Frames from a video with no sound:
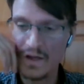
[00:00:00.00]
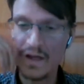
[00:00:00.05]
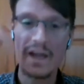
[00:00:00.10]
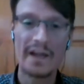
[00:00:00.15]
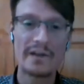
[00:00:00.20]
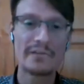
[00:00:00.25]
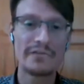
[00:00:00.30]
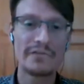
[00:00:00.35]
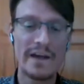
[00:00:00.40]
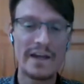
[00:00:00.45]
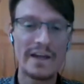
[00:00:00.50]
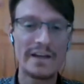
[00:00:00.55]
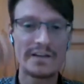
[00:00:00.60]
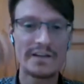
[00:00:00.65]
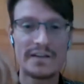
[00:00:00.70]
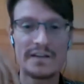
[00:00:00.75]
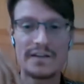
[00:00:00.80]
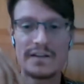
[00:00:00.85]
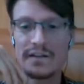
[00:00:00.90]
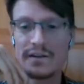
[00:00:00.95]
invaded
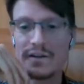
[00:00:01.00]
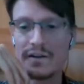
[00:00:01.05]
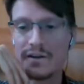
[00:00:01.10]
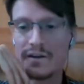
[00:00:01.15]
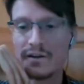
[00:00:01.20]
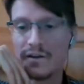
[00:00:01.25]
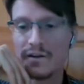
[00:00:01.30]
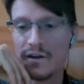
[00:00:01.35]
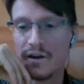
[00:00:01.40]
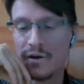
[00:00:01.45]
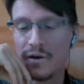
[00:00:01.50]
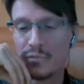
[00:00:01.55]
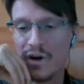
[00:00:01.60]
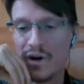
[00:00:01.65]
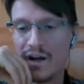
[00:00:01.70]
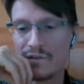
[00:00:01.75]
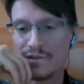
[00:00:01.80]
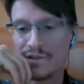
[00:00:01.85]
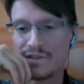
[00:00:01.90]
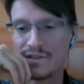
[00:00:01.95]
in their
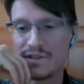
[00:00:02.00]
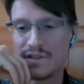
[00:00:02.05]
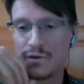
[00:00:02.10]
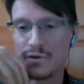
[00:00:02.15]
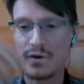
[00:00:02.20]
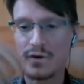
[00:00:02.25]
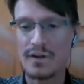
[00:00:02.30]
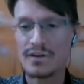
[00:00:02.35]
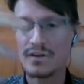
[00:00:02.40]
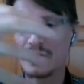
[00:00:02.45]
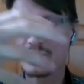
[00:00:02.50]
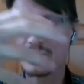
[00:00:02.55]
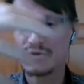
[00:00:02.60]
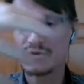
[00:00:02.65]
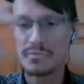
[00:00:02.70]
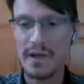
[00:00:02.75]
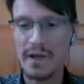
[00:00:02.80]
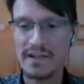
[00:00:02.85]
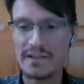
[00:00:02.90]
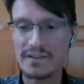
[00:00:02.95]
privacy or in their
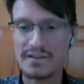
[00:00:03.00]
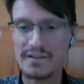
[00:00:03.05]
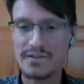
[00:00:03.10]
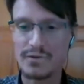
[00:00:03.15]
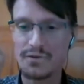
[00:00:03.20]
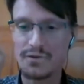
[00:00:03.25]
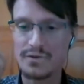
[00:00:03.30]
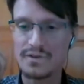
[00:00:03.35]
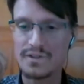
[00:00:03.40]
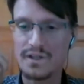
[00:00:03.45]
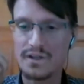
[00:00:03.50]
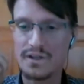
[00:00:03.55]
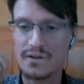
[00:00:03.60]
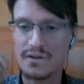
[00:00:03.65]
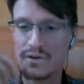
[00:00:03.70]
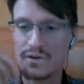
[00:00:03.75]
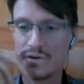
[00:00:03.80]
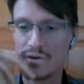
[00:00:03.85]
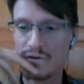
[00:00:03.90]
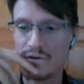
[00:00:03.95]
space, so to say,
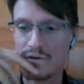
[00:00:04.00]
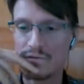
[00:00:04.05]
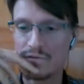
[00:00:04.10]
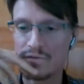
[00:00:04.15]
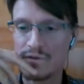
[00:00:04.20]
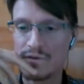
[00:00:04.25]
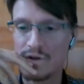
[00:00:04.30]
if